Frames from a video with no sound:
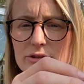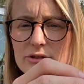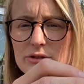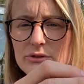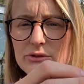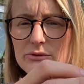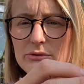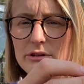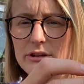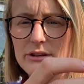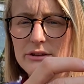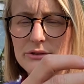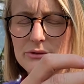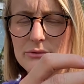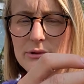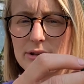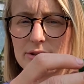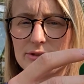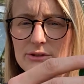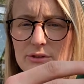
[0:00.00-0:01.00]
use with it as
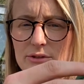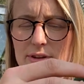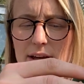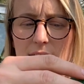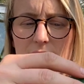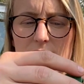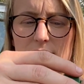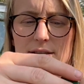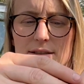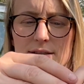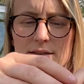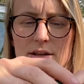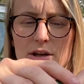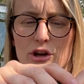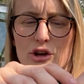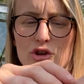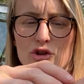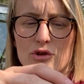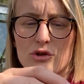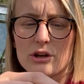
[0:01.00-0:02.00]
well. So that
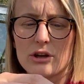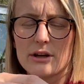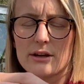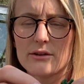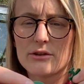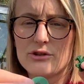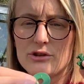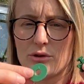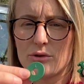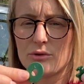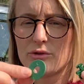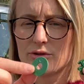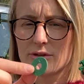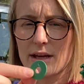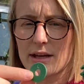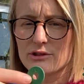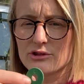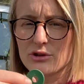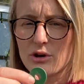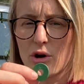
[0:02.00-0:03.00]
you can use
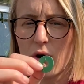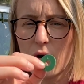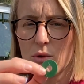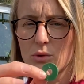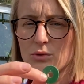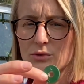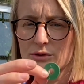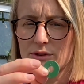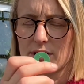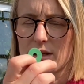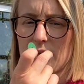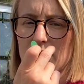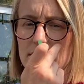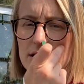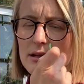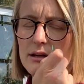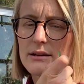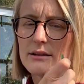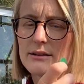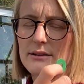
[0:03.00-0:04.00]
that to hold
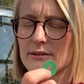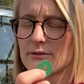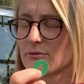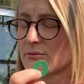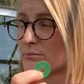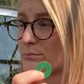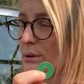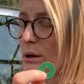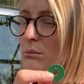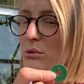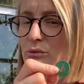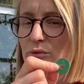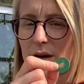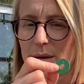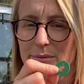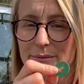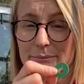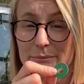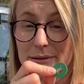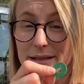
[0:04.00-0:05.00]
the bubble
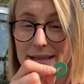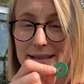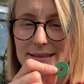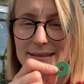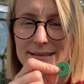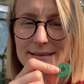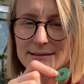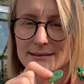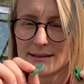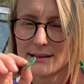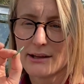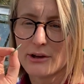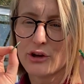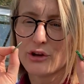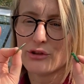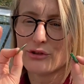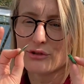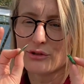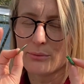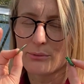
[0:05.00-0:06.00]
wrap in place.
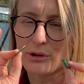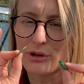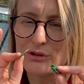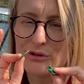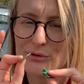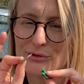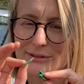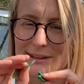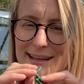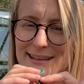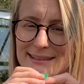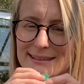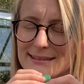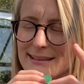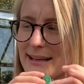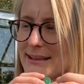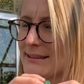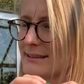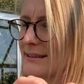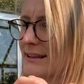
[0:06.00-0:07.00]
So I'm going to use that
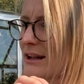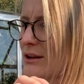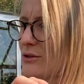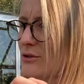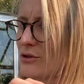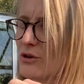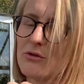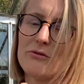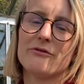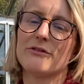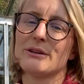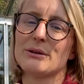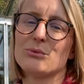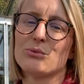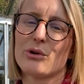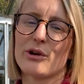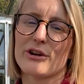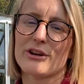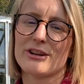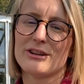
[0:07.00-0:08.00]
instead, and that'll hopefully
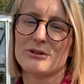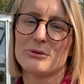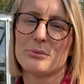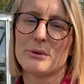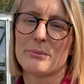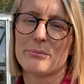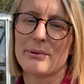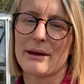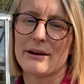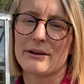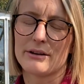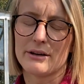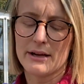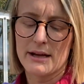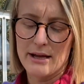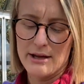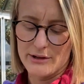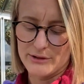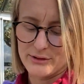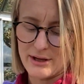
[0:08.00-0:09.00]
work a little bit better.
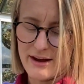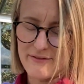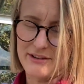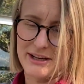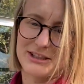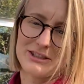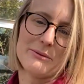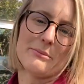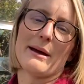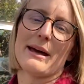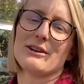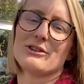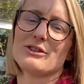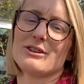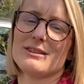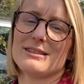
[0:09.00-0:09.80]
So I haven't actually managed to